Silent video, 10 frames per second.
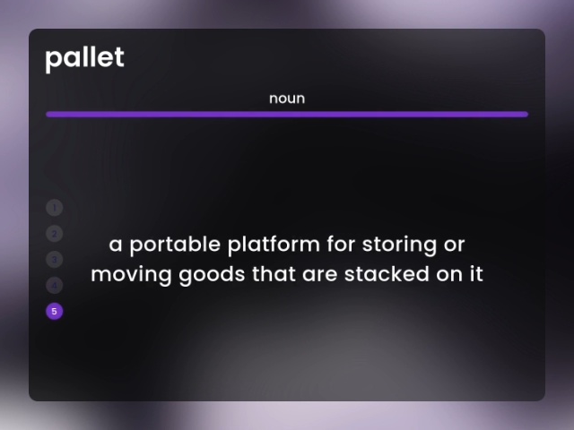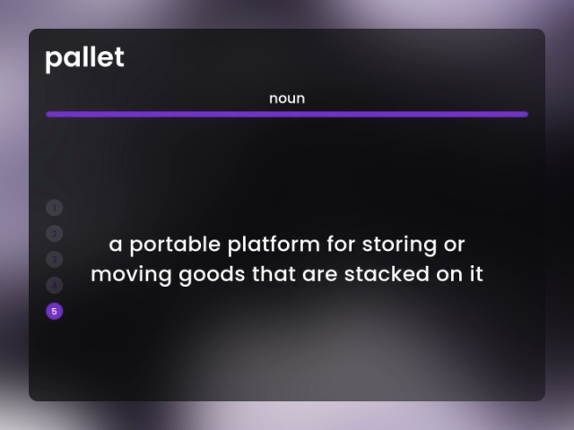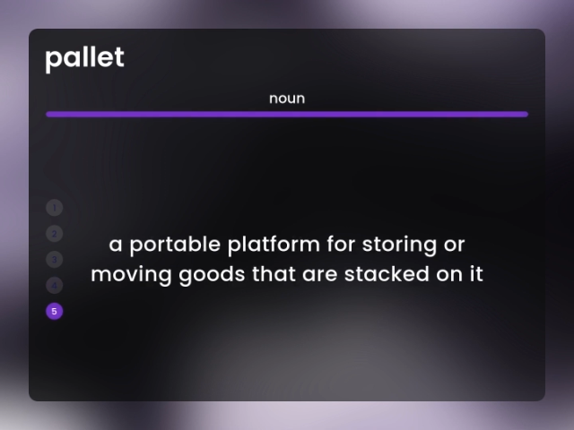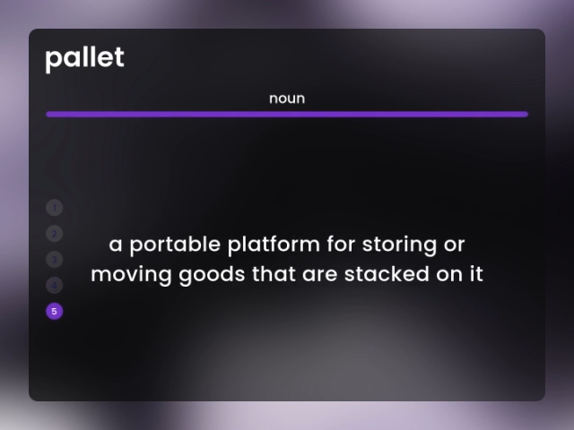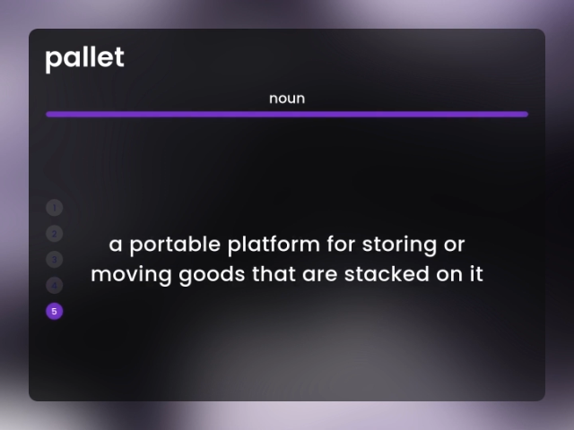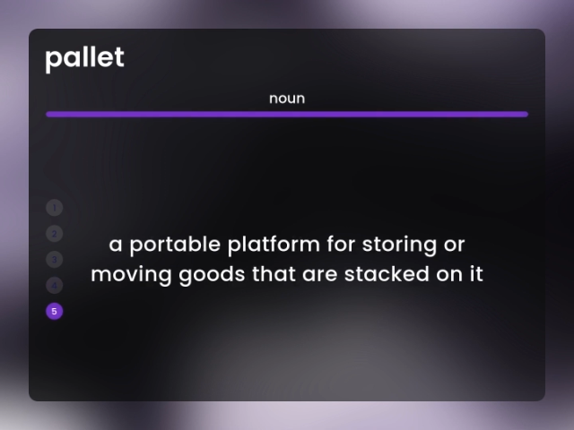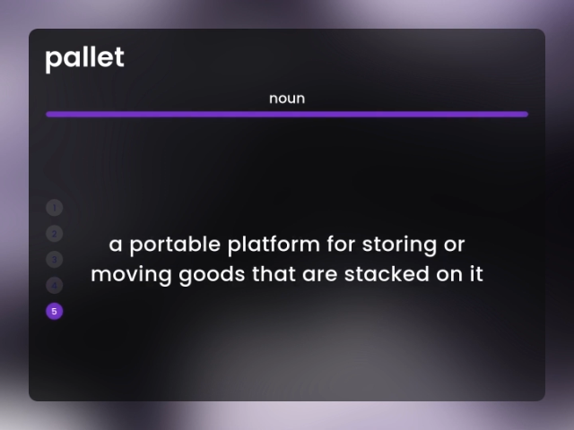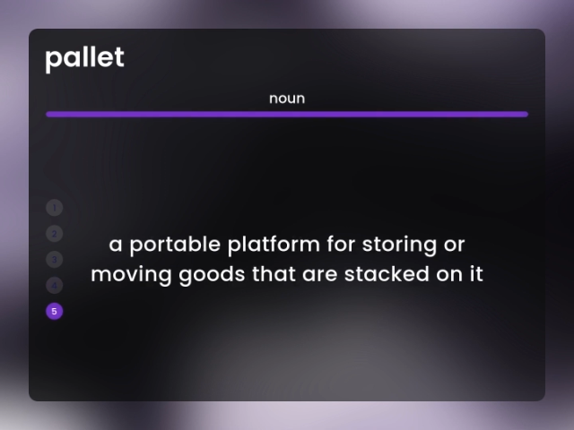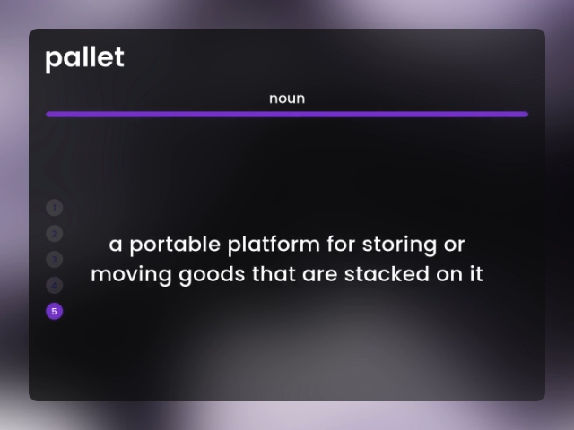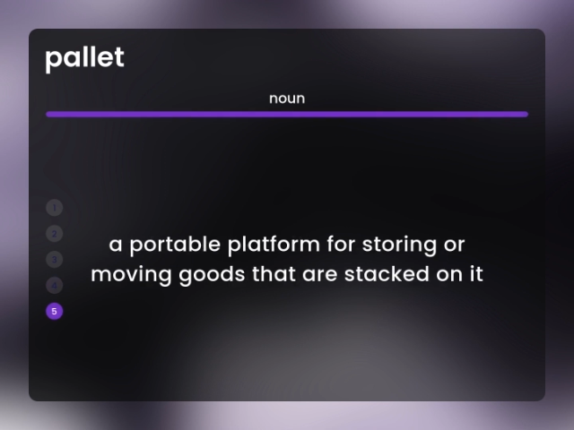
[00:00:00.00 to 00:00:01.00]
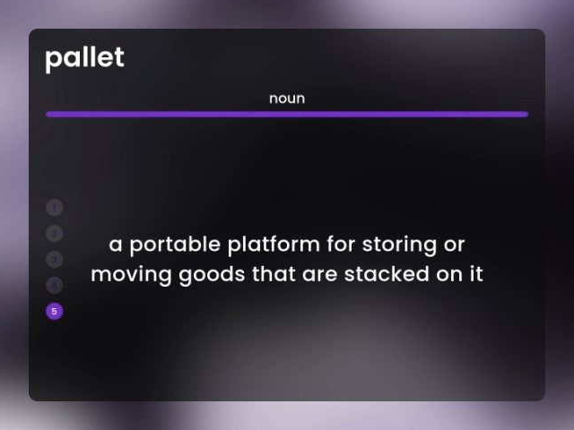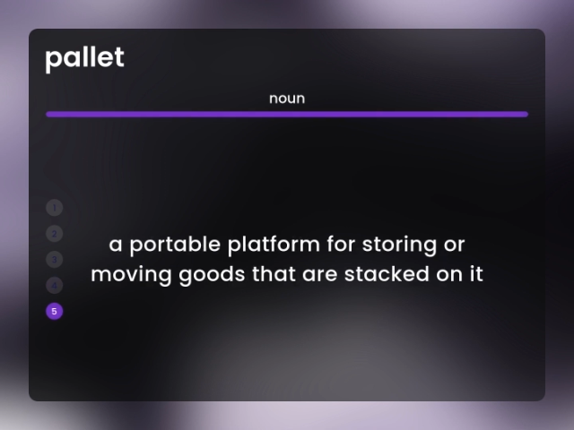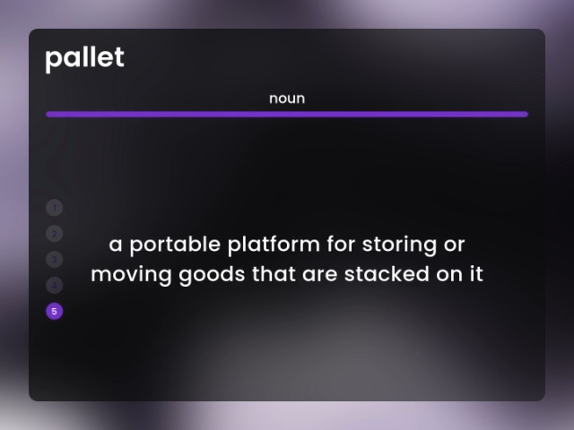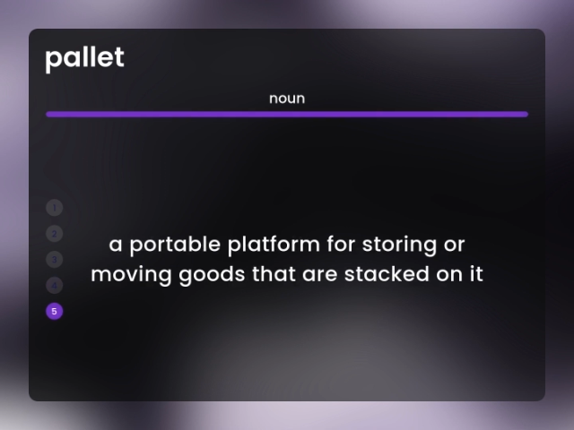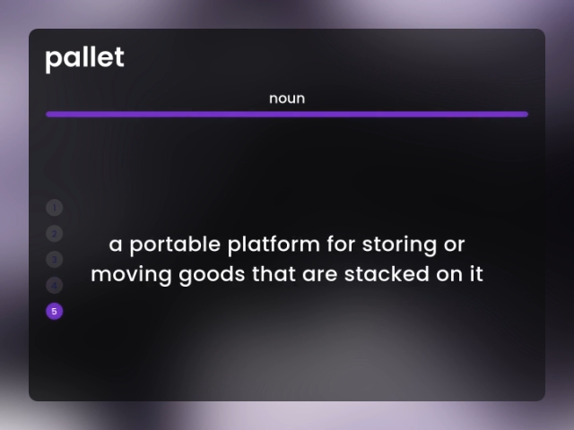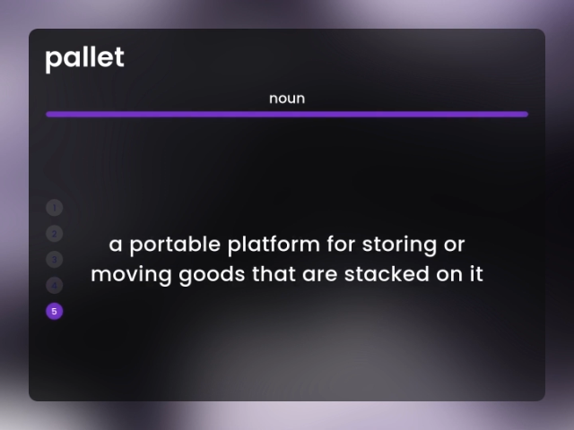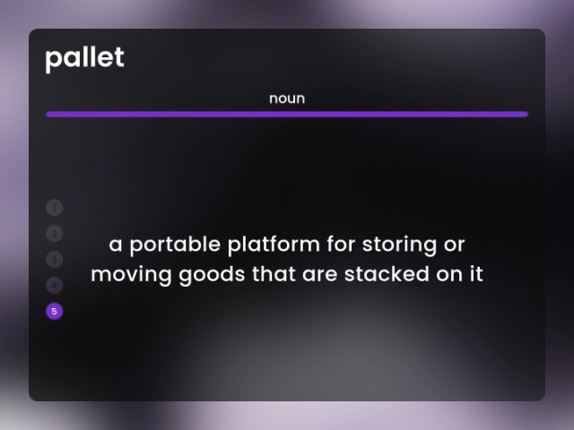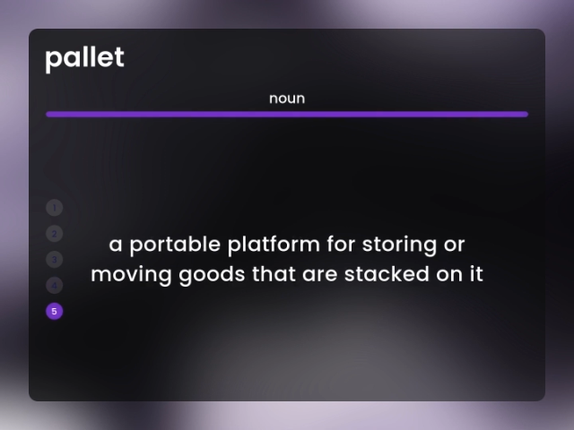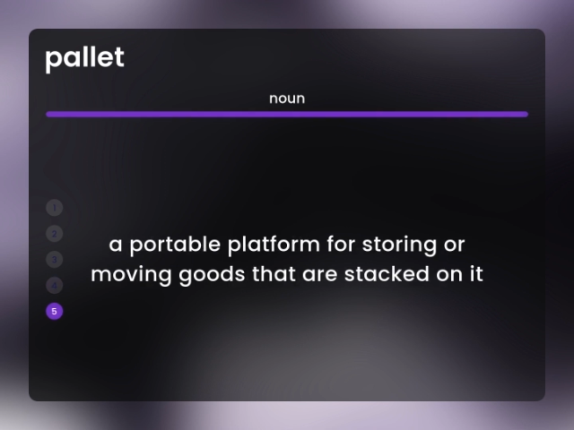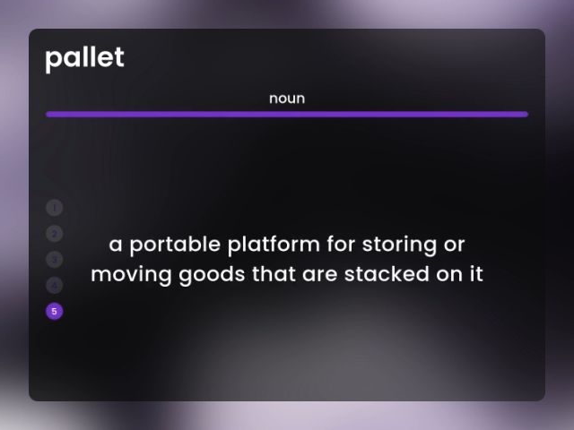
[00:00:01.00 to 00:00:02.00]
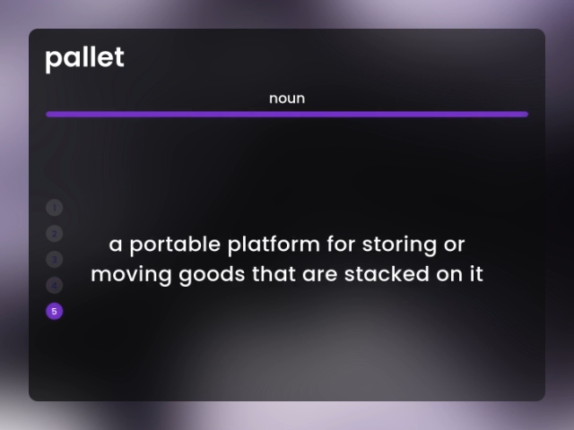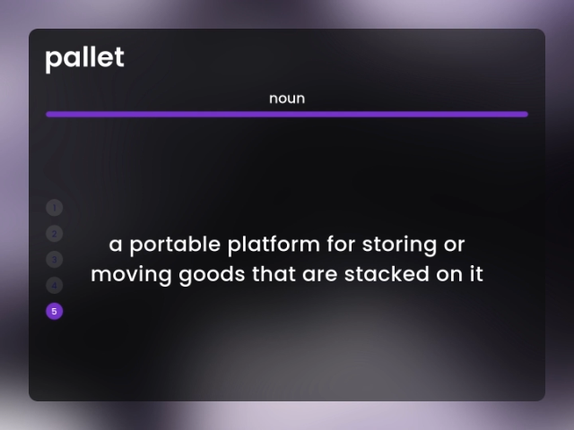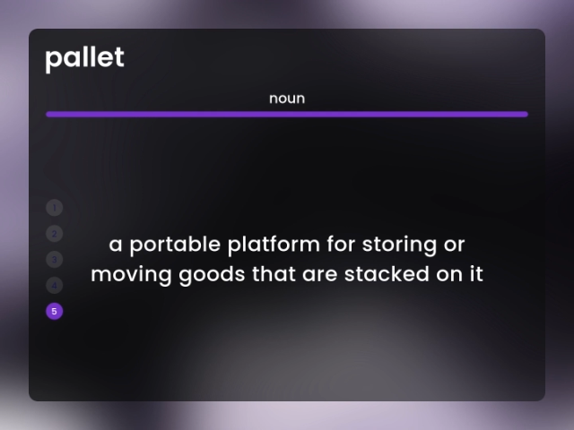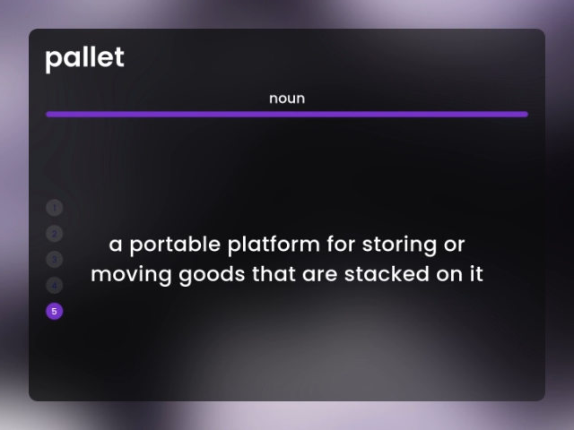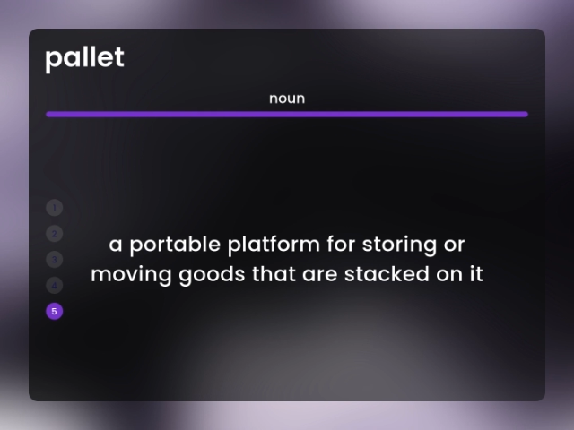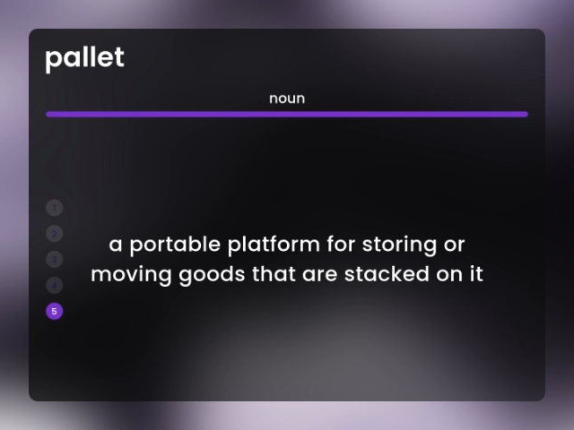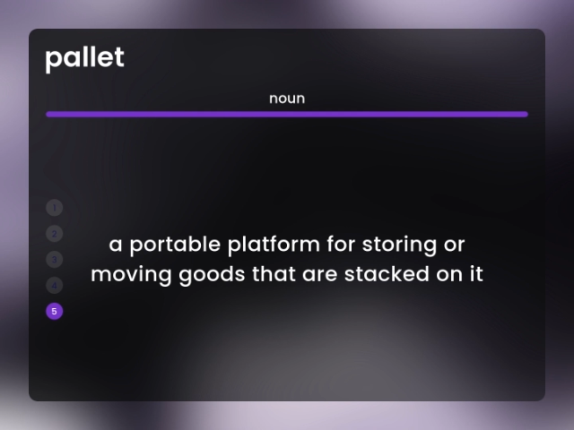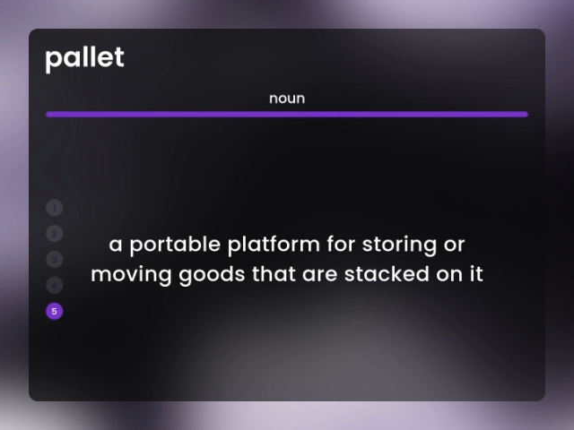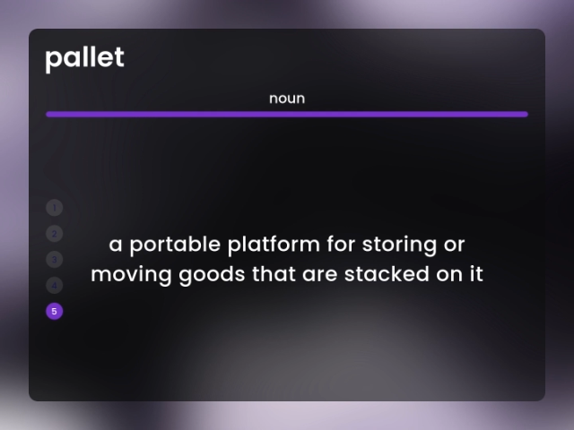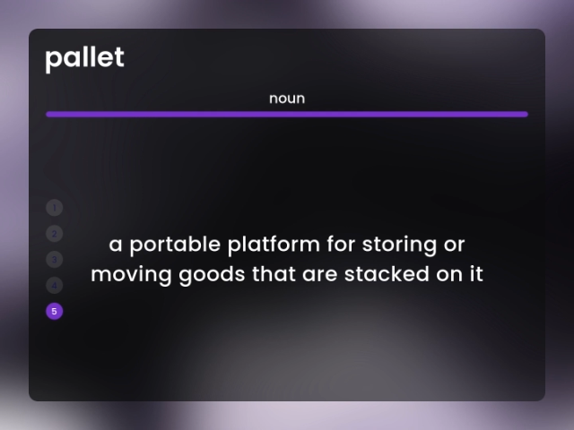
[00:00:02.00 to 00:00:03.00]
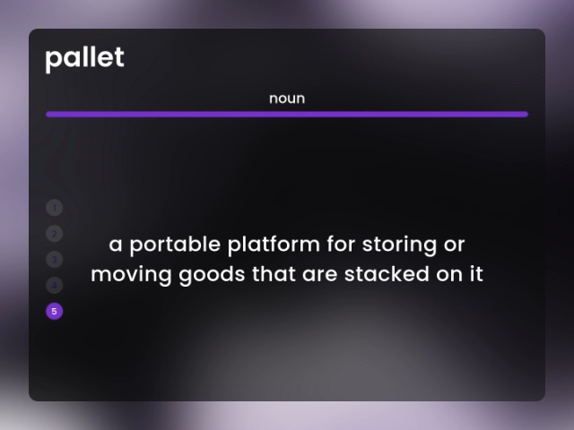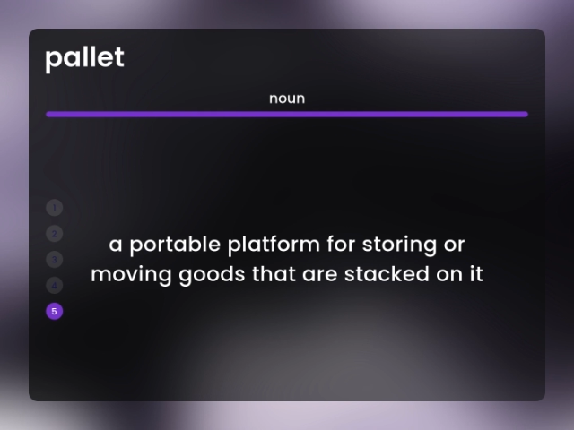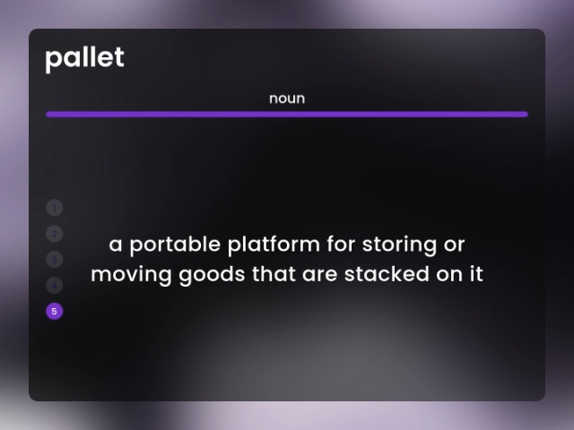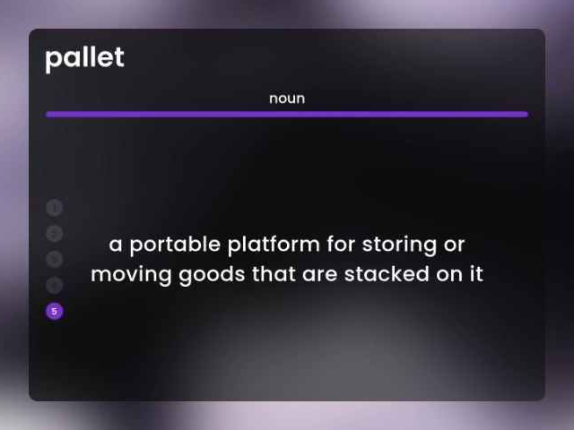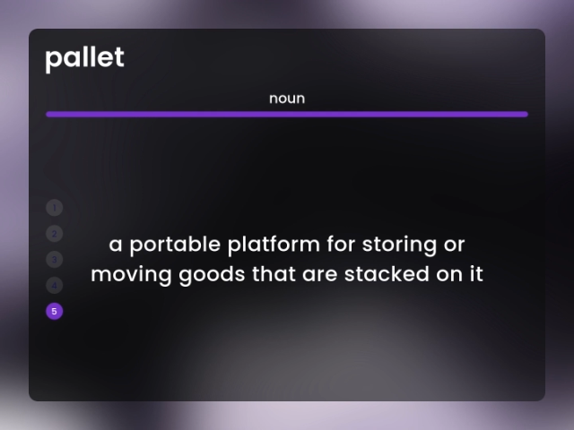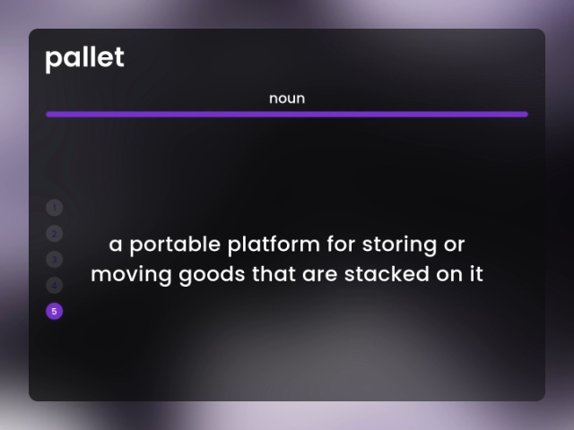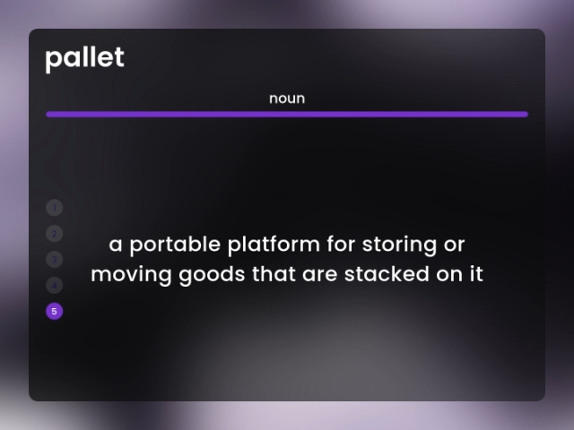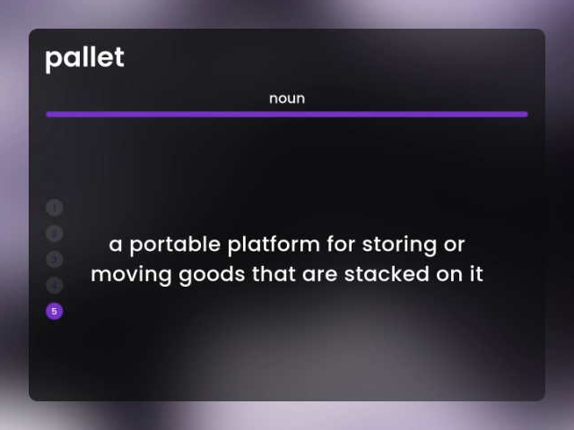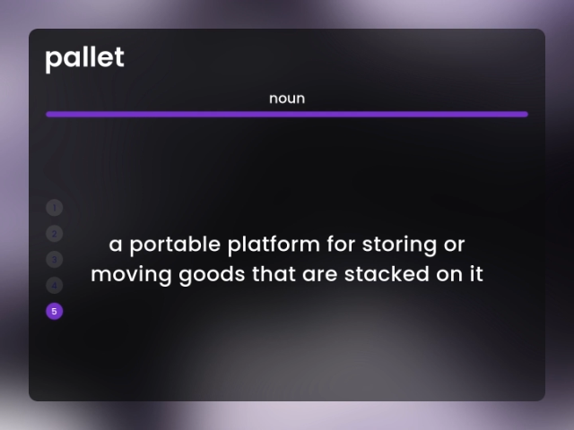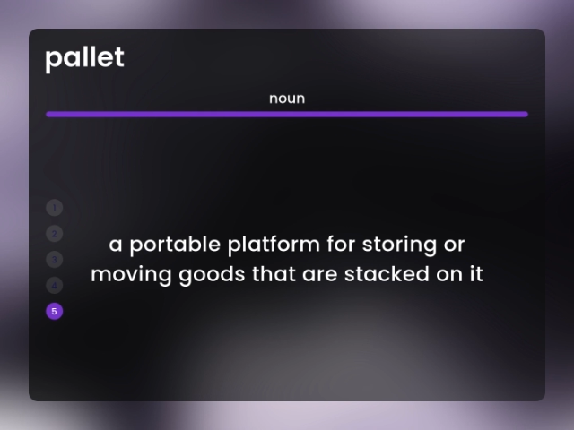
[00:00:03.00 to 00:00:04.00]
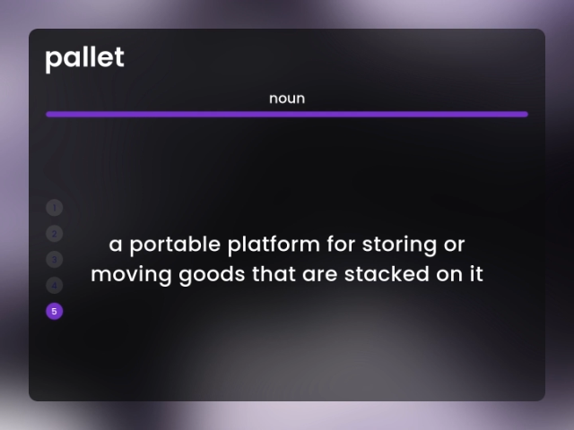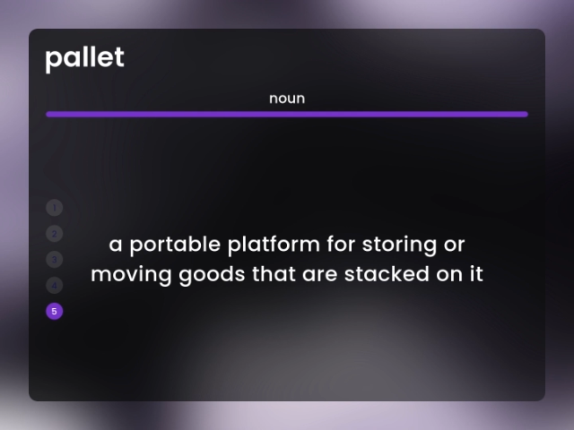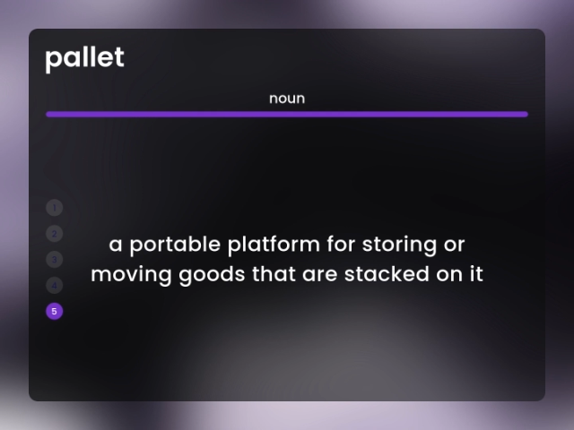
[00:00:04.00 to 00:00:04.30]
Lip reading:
Nobody's mouth can be seen.